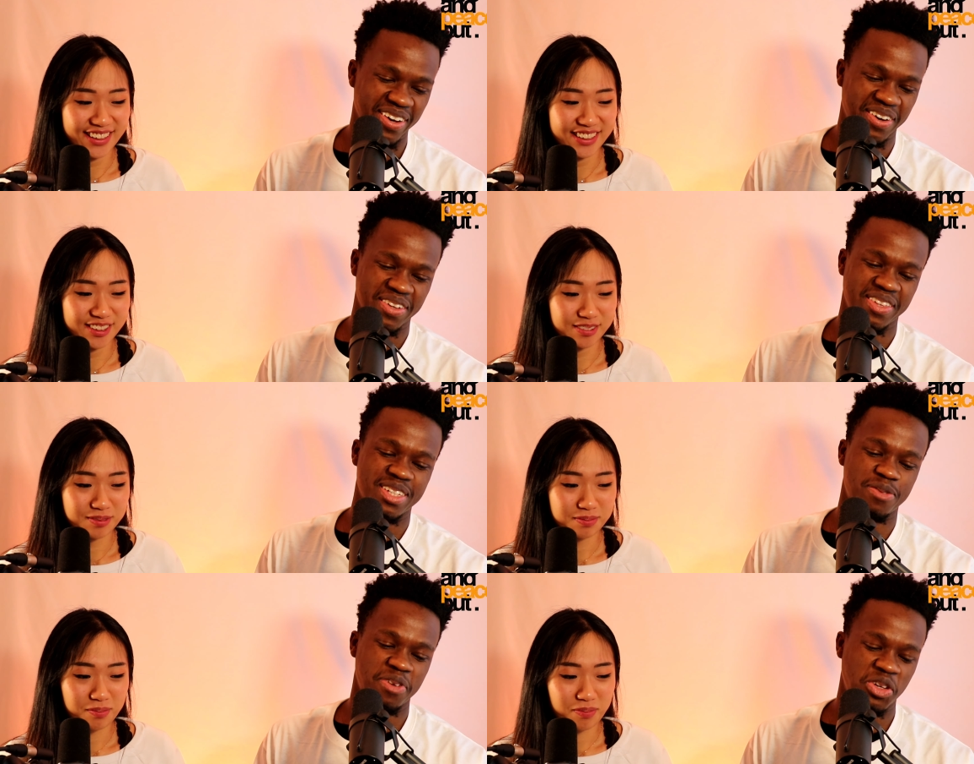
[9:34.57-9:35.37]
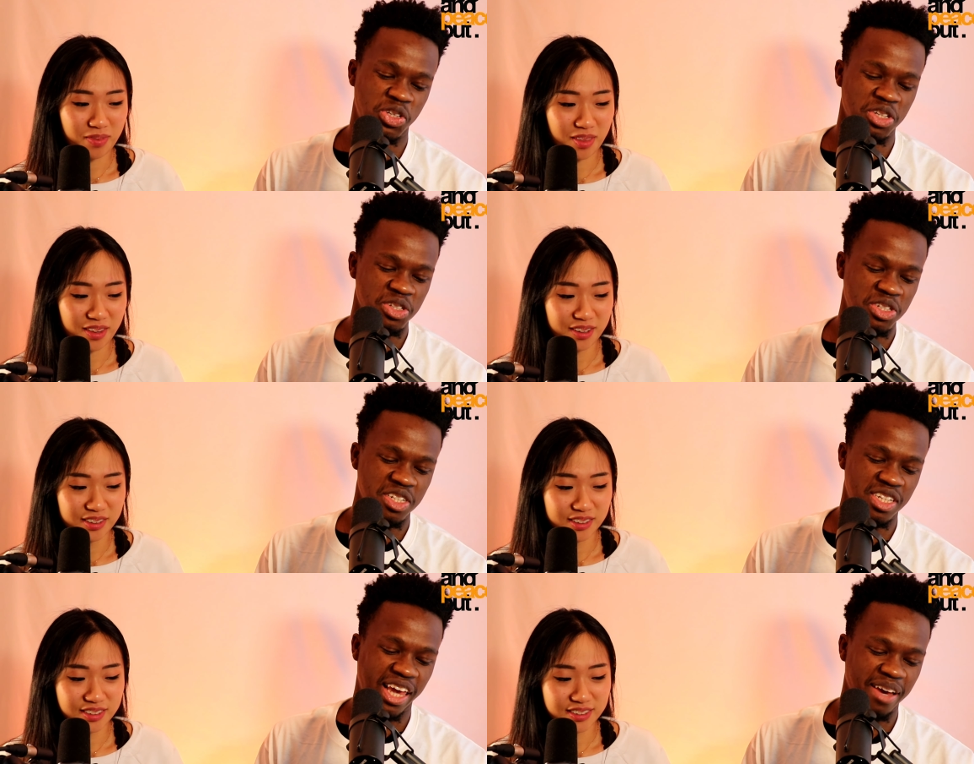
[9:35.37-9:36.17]
Speaker 1: all those visions
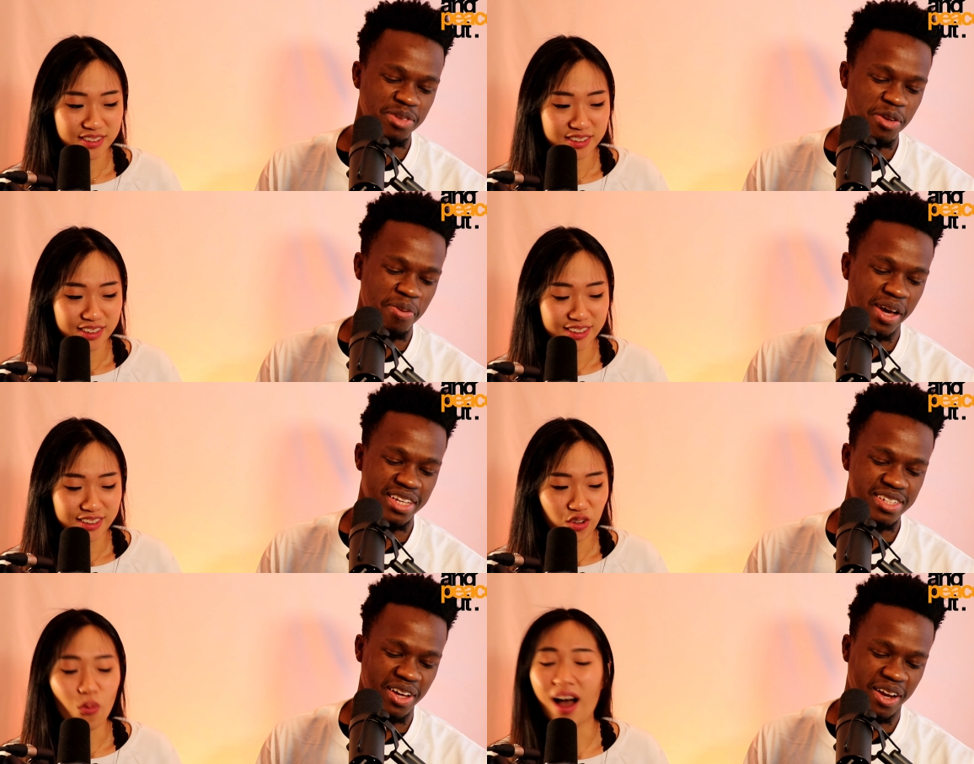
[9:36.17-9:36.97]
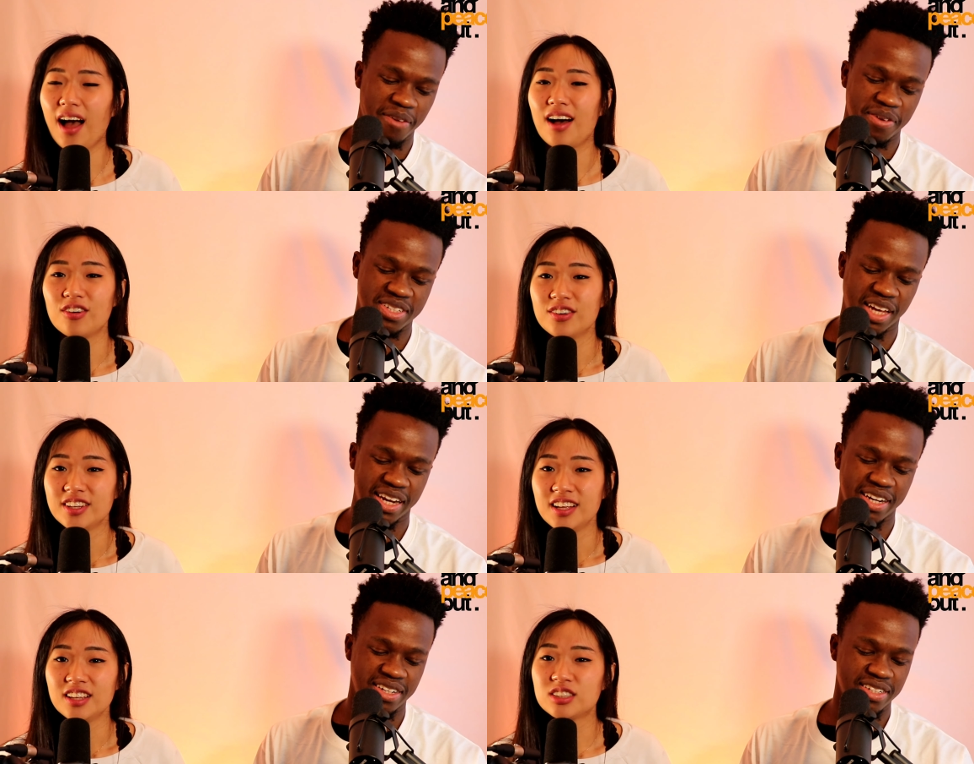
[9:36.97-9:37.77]
just came to pass. Wow.
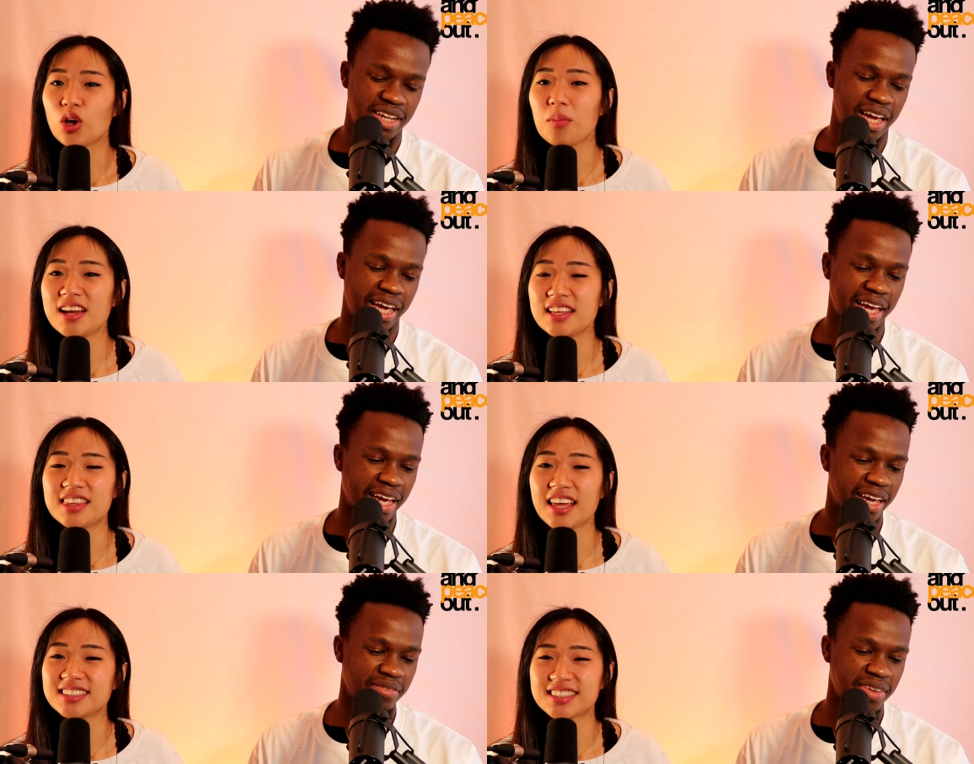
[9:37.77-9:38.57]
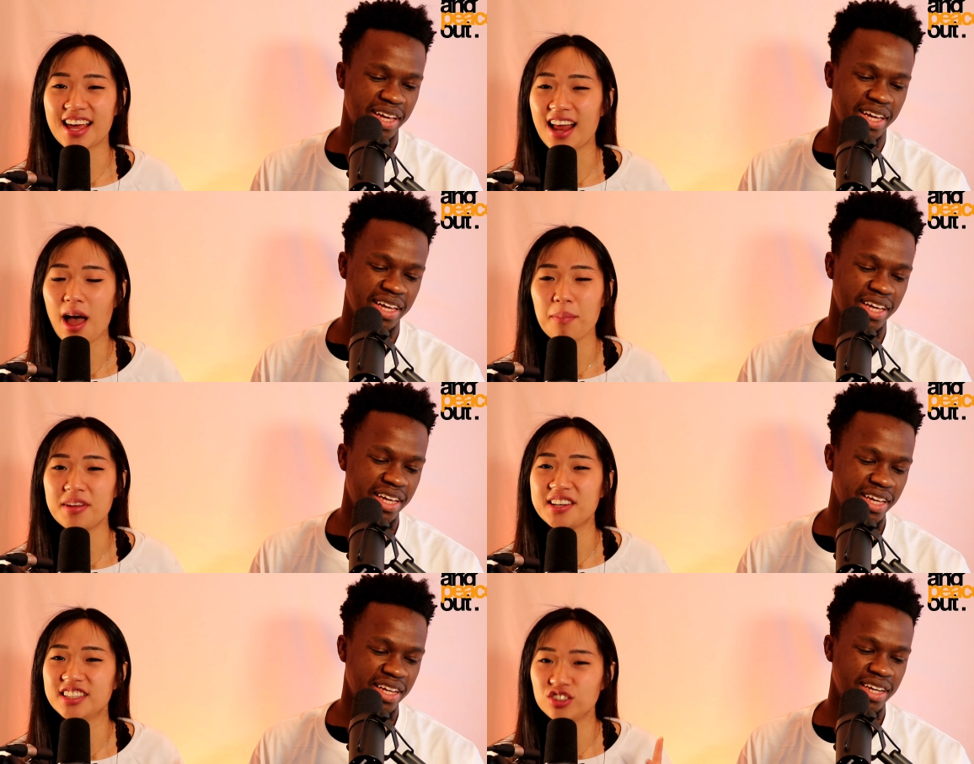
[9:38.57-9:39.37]
Suddenly. So yeah. many
Speaker 2: things can
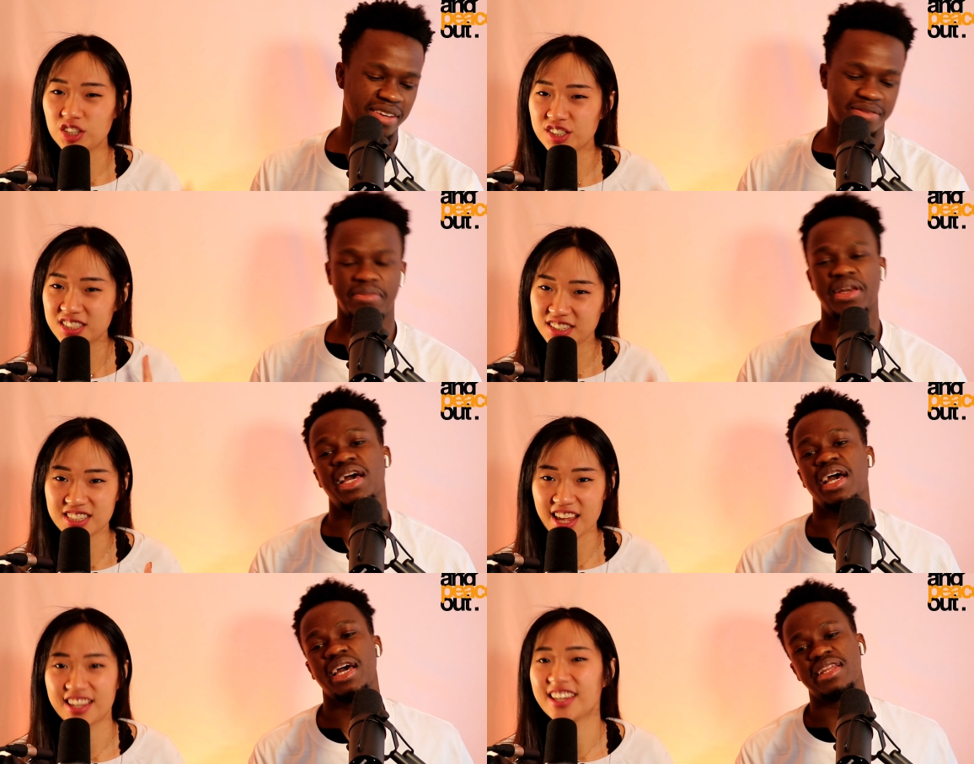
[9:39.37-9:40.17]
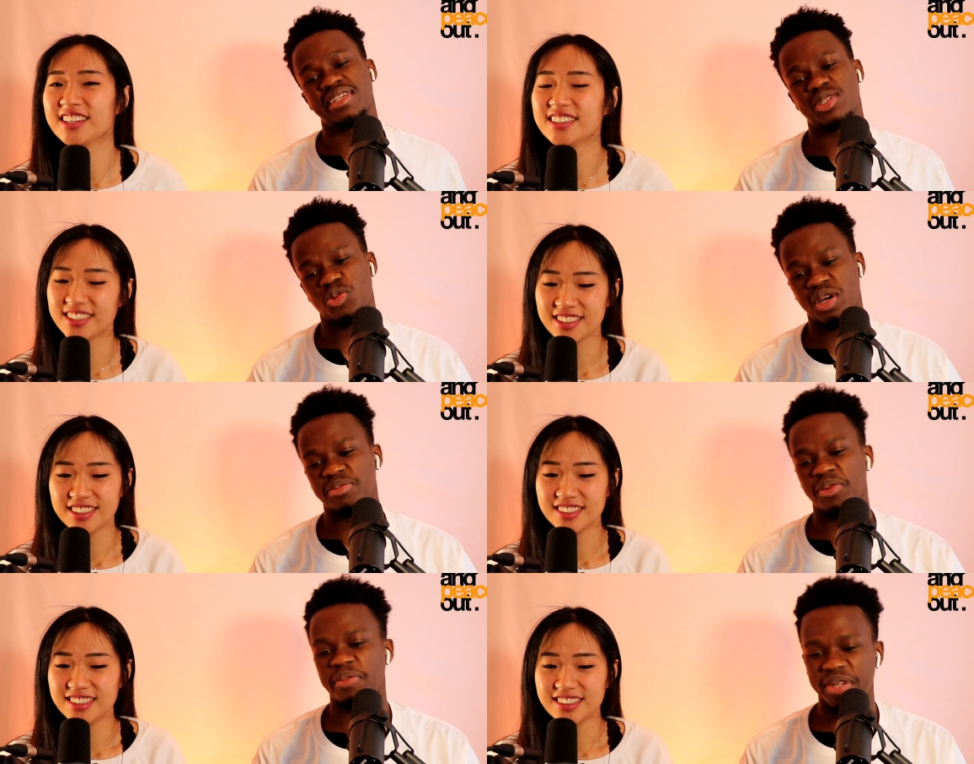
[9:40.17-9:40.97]
happen in just a second. Just
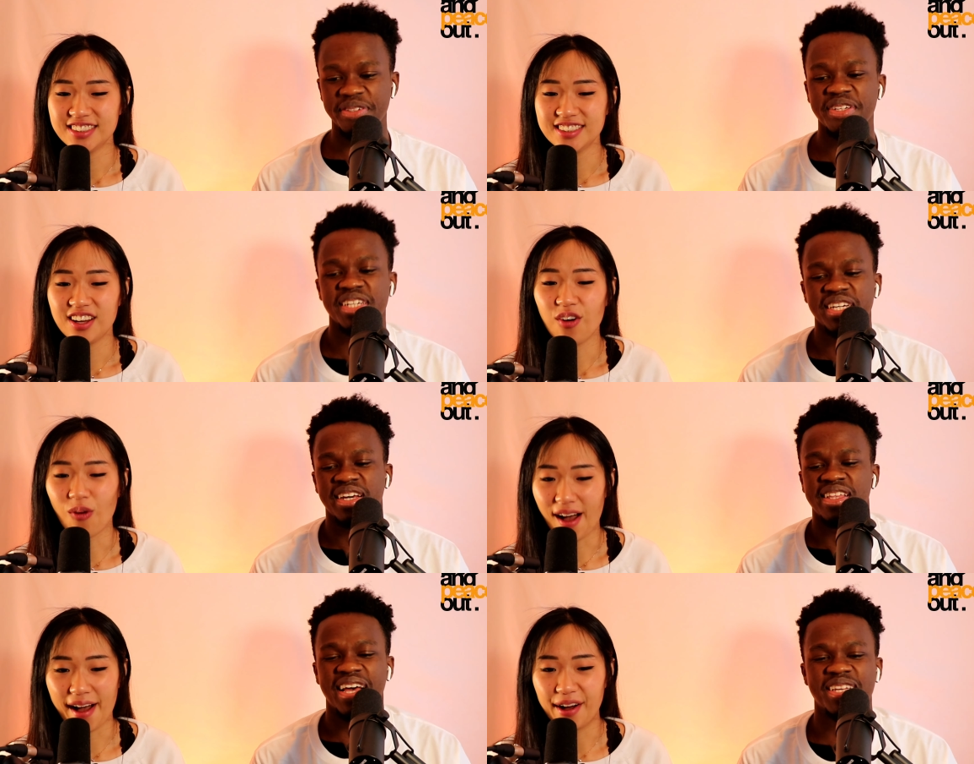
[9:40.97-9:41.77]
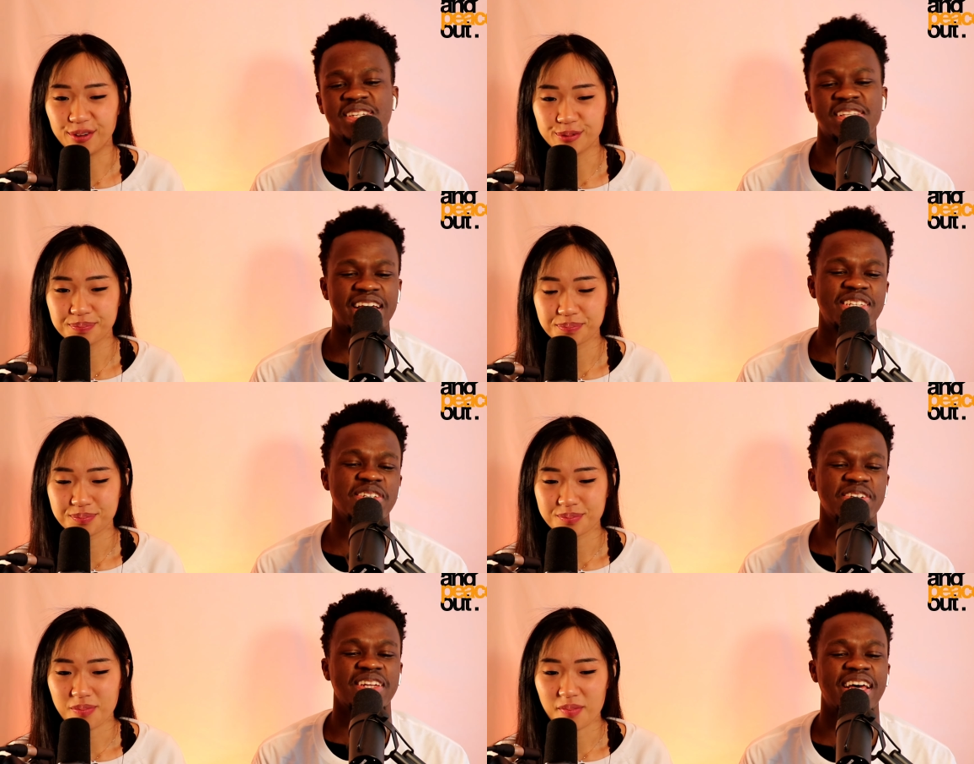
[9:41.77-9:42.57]
Speaker 1: one moment. Wow. That's, that's,
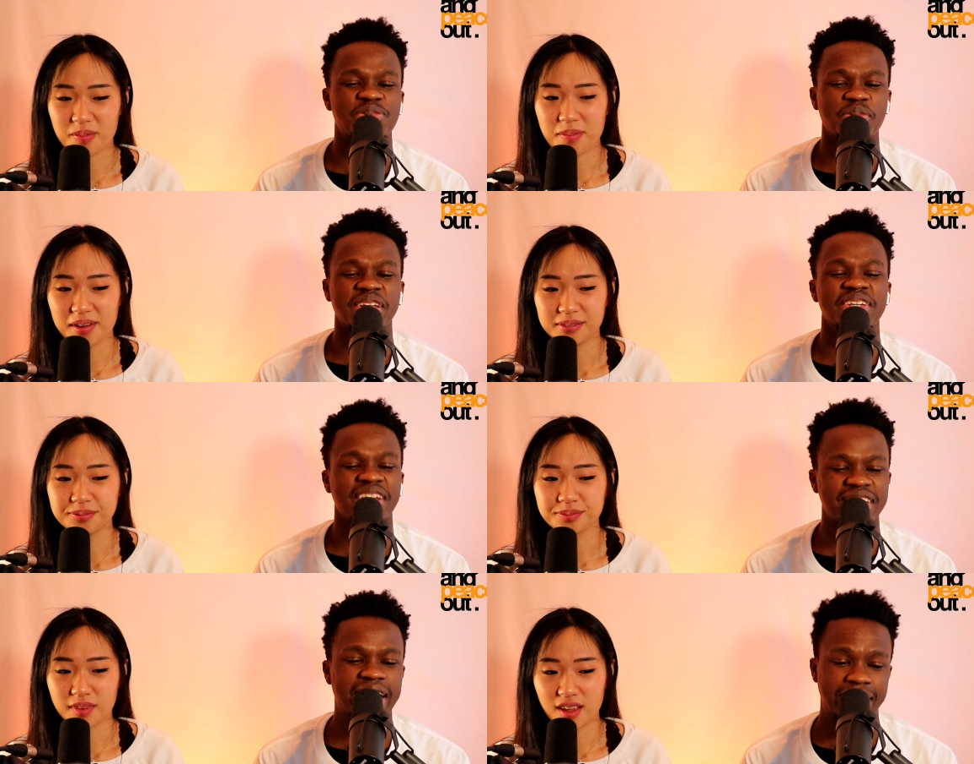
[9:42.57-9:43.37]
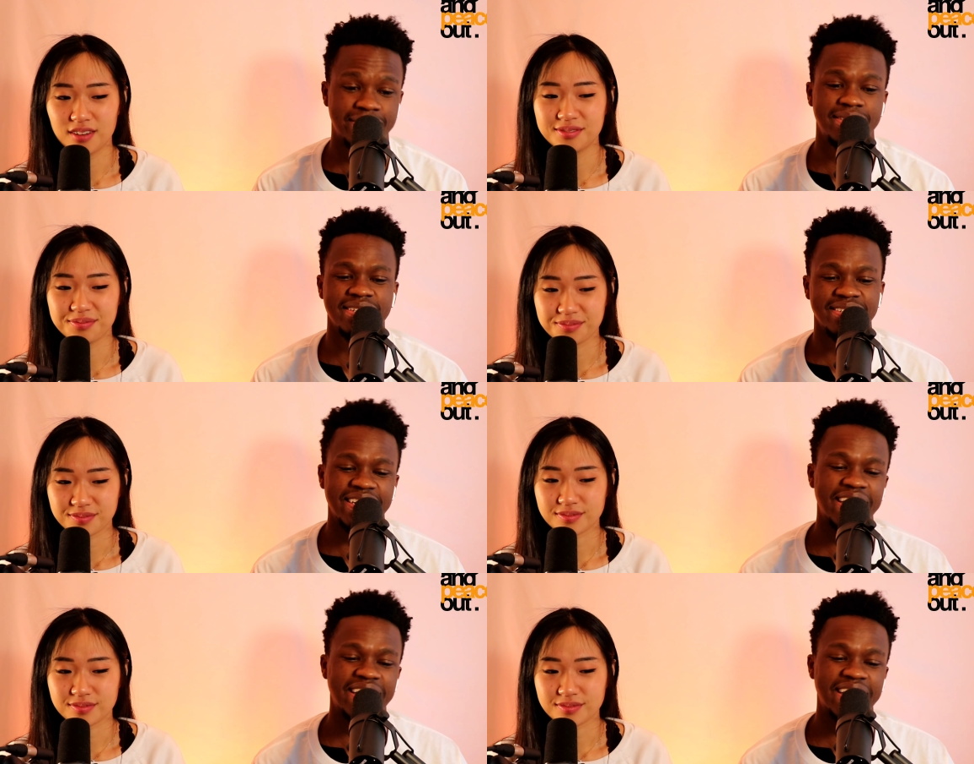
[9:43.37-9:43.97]
you, that's when you know that all oh, this is the